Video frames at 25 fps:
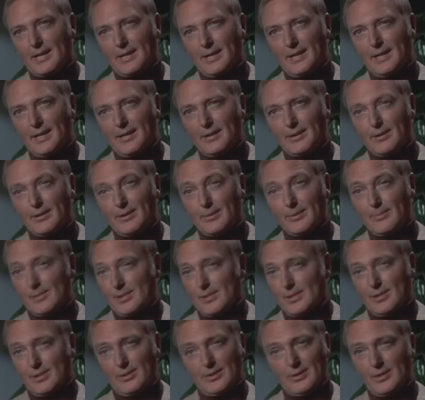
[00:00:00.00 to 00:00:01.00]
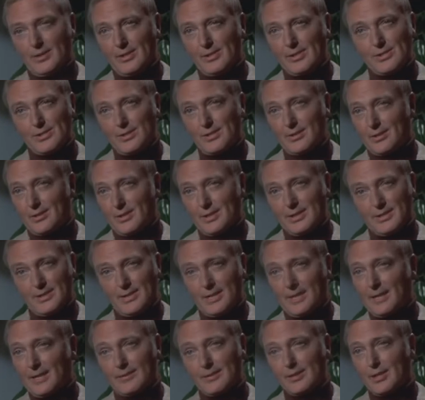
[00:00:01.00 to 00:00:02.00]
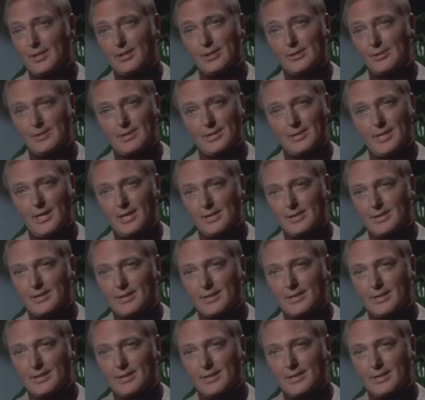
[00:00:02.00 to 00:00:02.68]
as one half of a mystery writing team